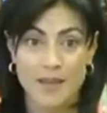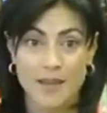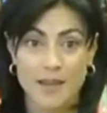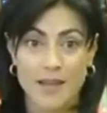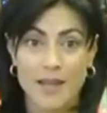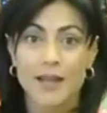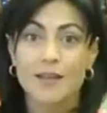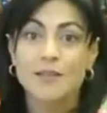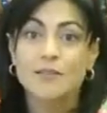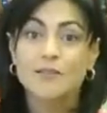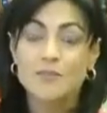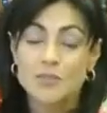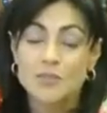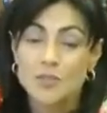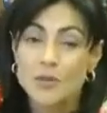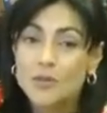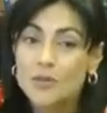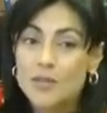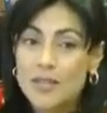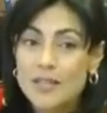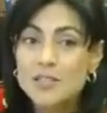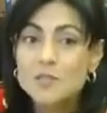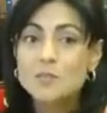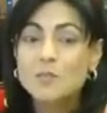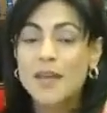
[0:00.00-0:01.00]
And so
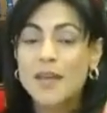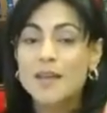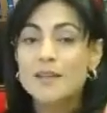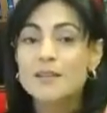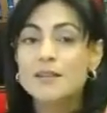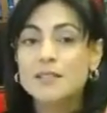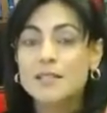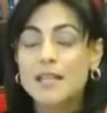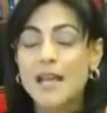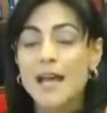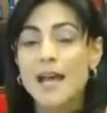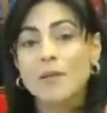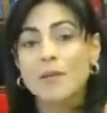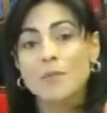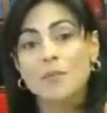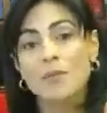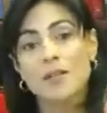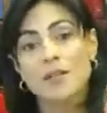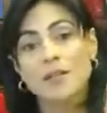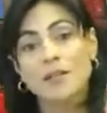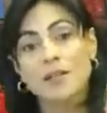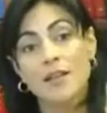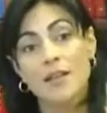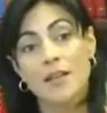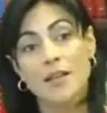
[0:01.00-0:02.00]
let's make this
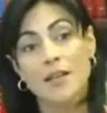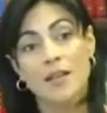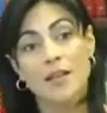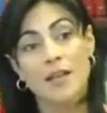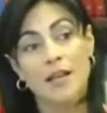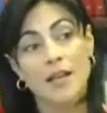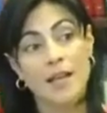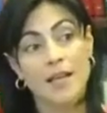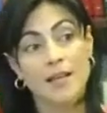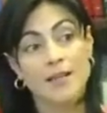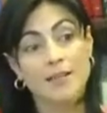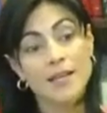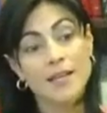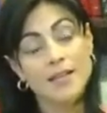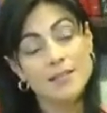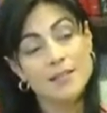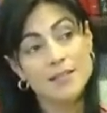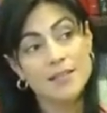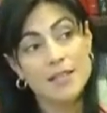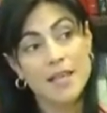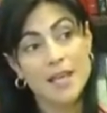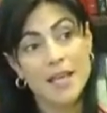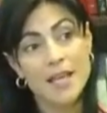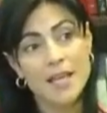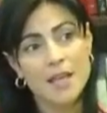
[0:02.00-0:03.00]
happen. And let's
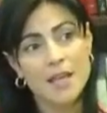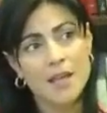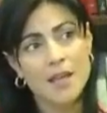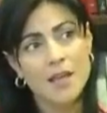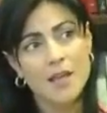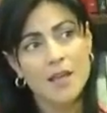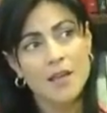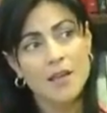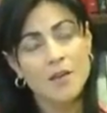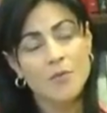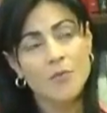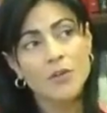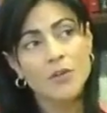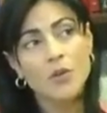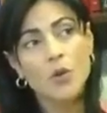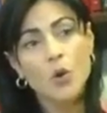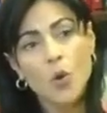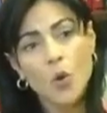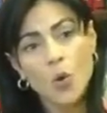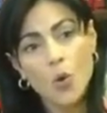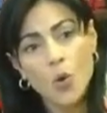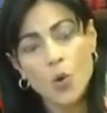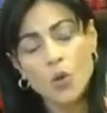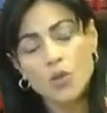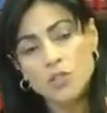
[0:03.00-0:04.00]
say when
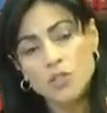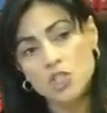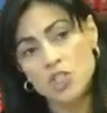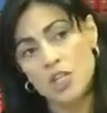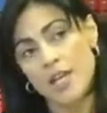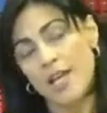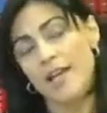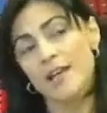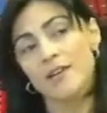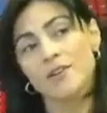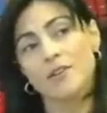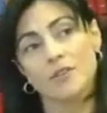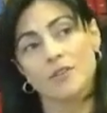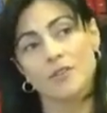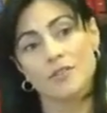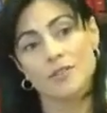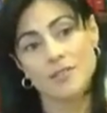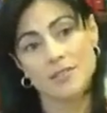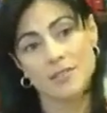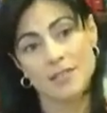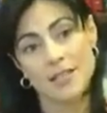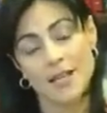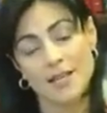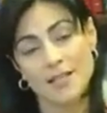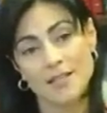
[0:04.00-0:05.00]
all
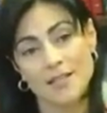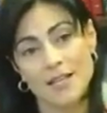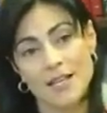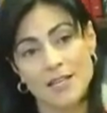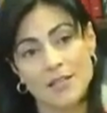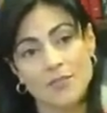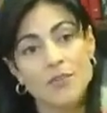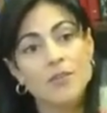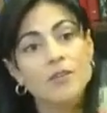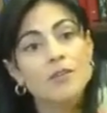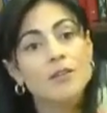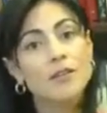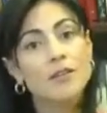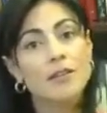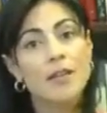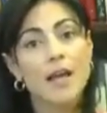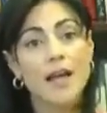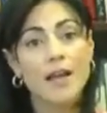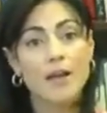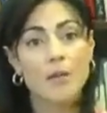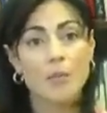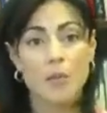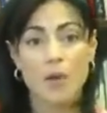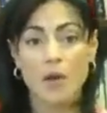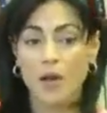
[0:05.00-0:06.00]
channels that we
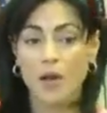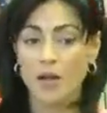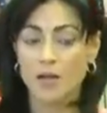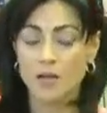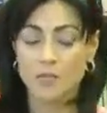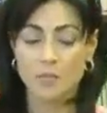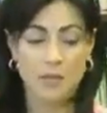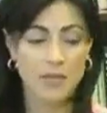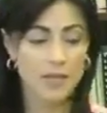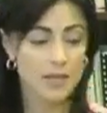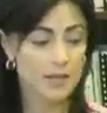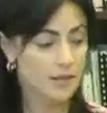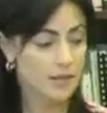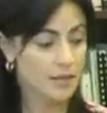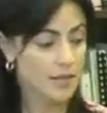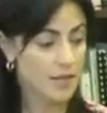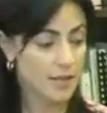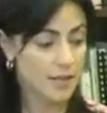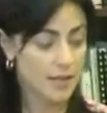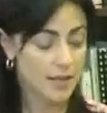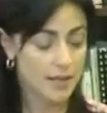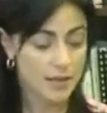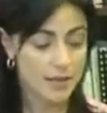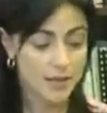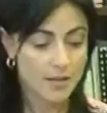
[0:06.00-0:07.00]
rely upon, be it
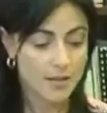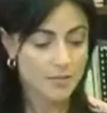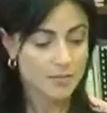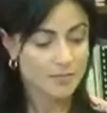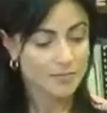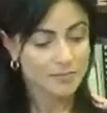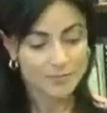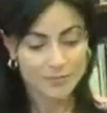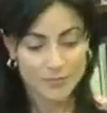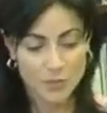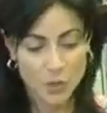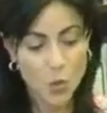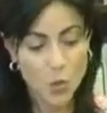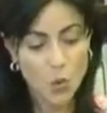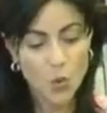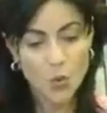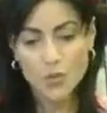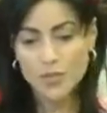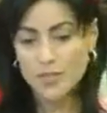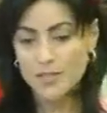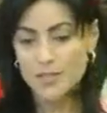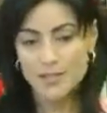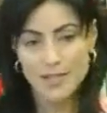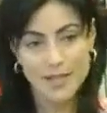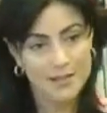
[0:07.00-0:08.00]
the
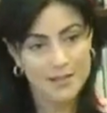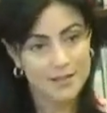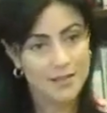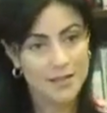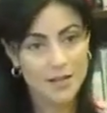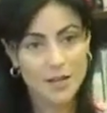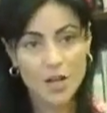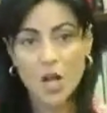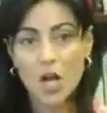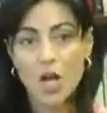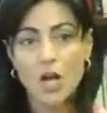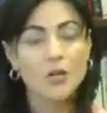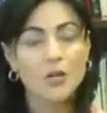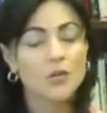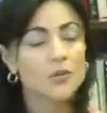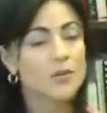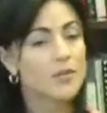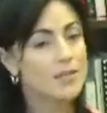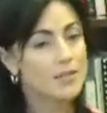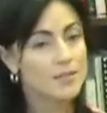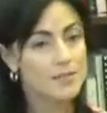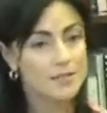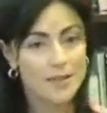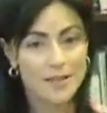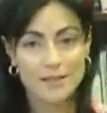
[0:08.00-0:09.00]
courts and the
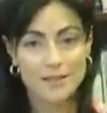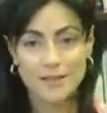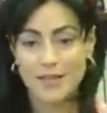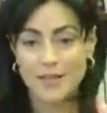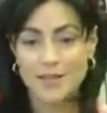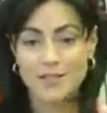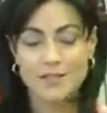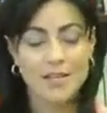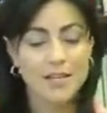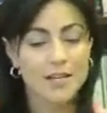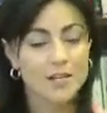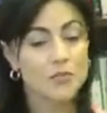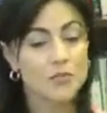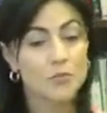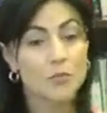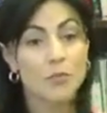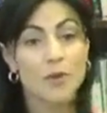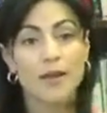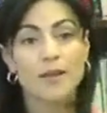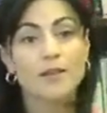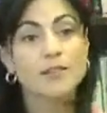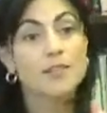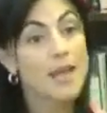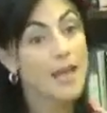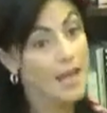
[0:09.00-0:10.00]
Congress and the executive
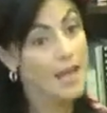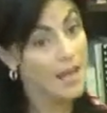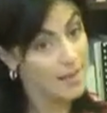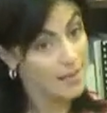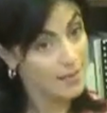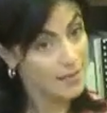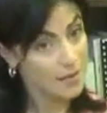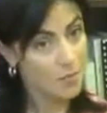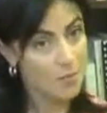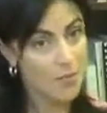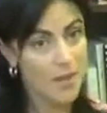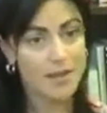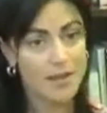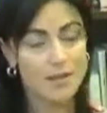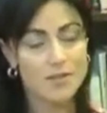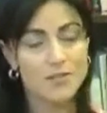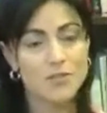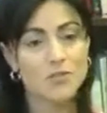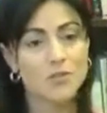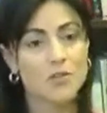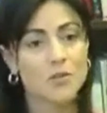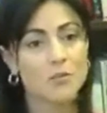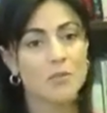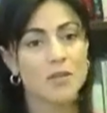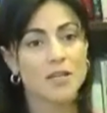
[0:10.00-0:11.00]
branch and the
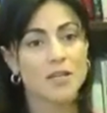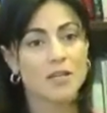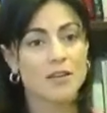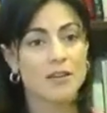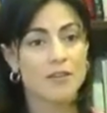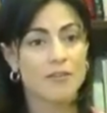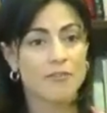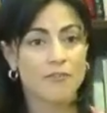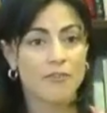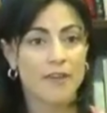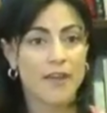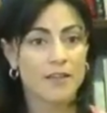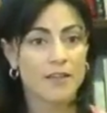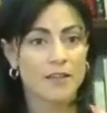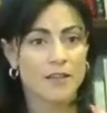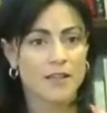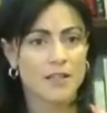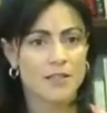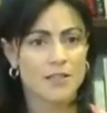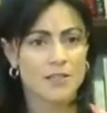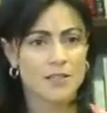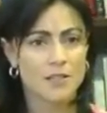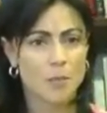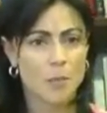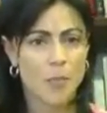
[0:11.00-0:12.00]
mainstream media, fail
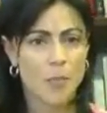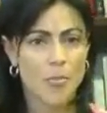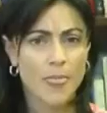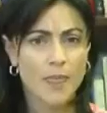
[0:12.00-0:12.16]
us,